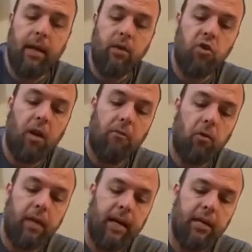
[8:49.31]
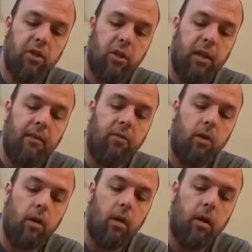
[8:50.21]
and shuffled each
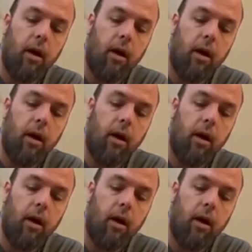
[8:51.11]
level